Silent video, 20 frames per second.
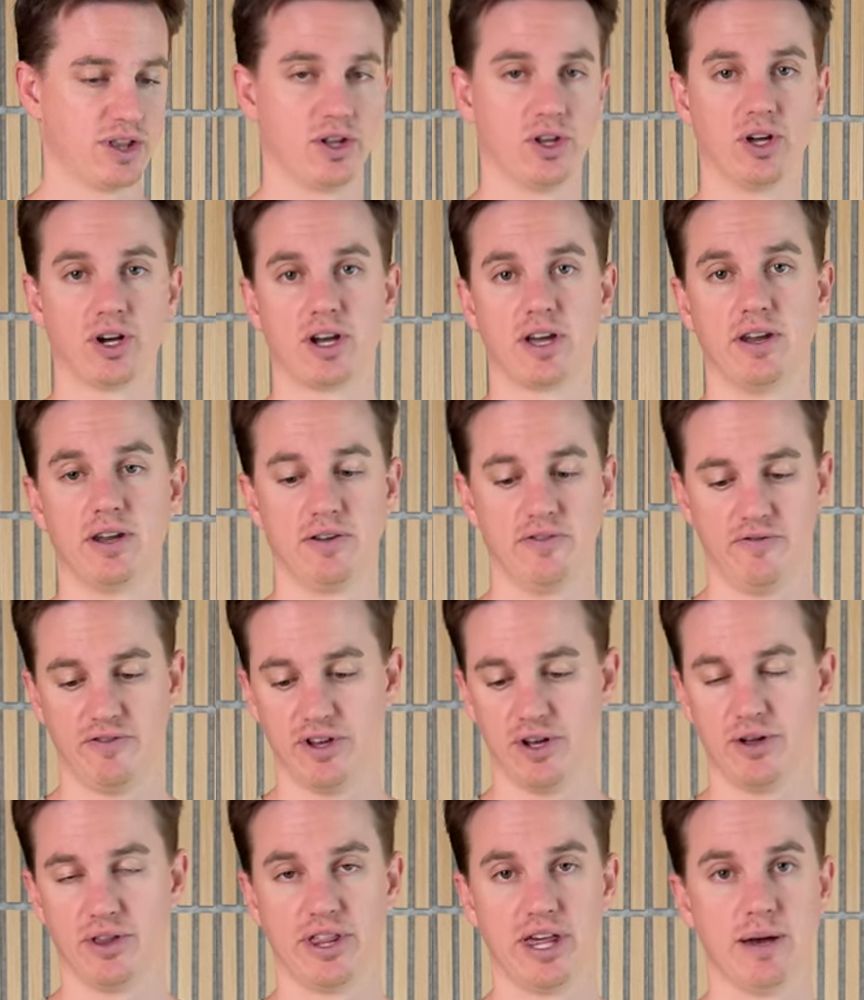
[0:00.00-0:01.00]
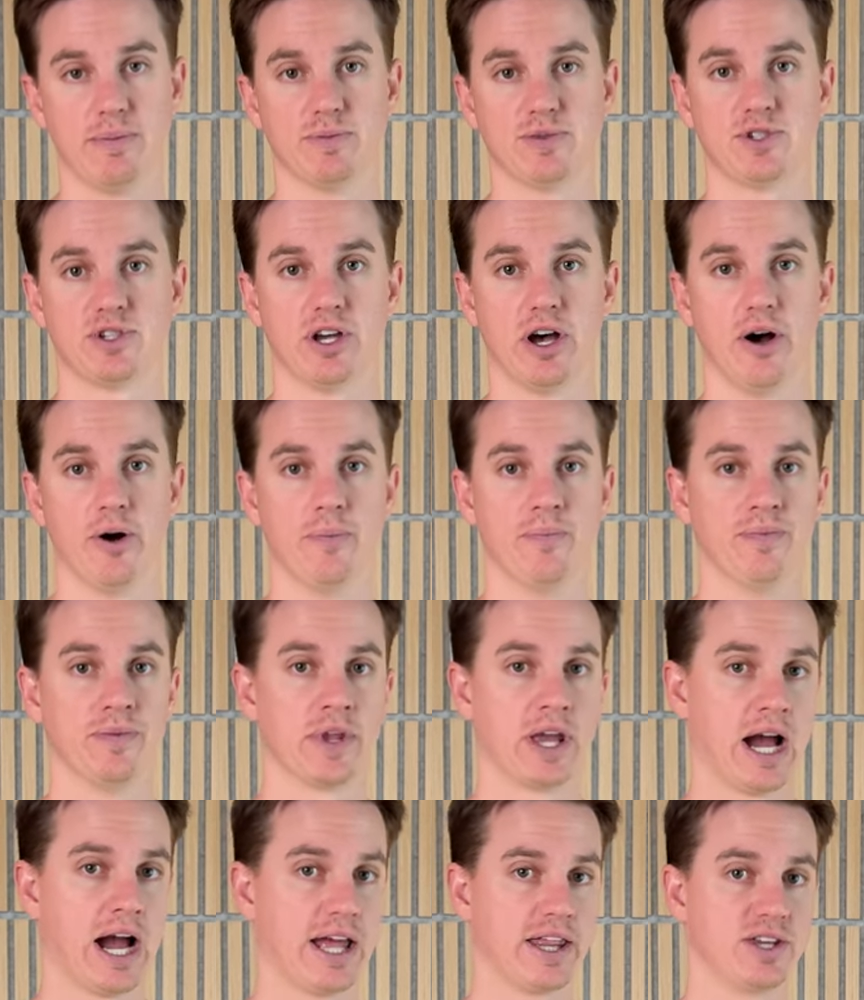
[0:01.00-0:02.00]
the look and feel of them. So
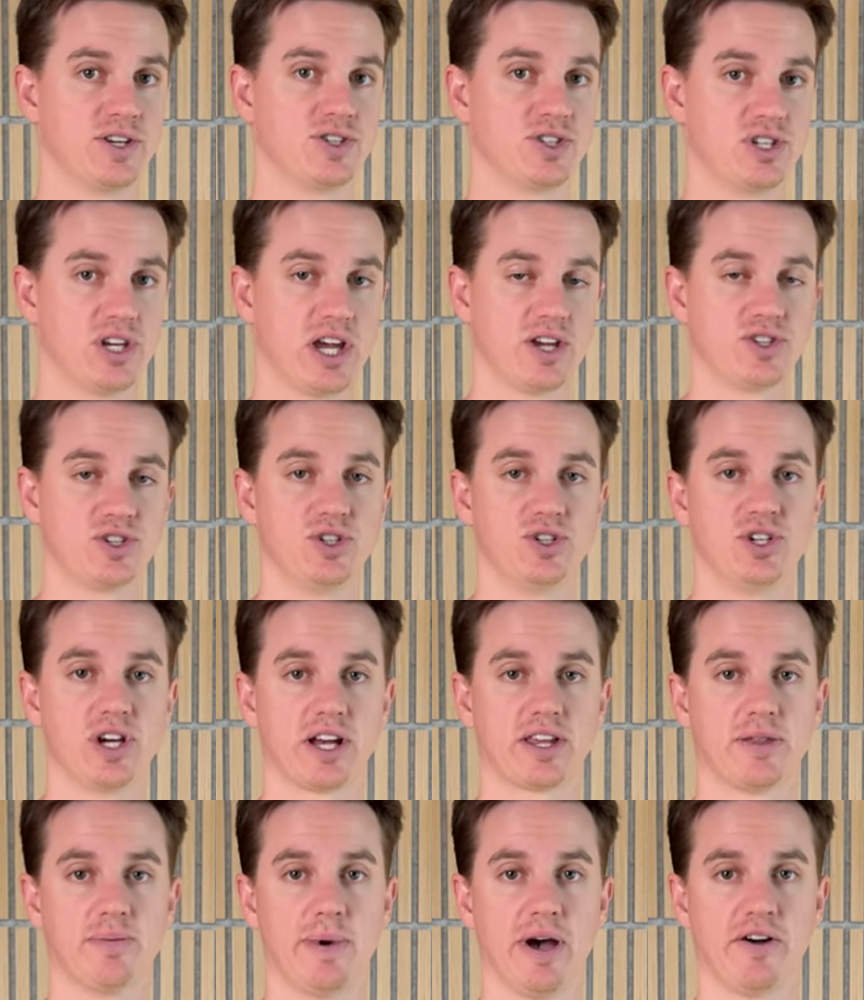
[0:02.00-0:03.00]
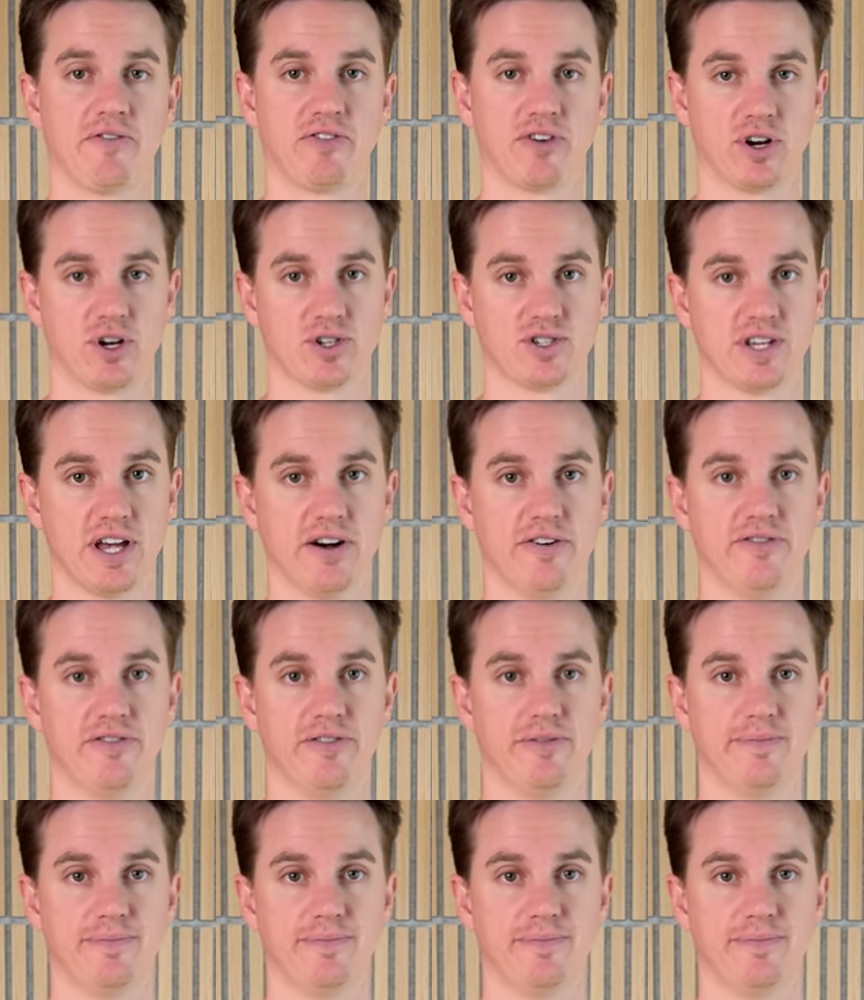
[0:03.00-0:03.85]
highly suggest you check them out for yourself.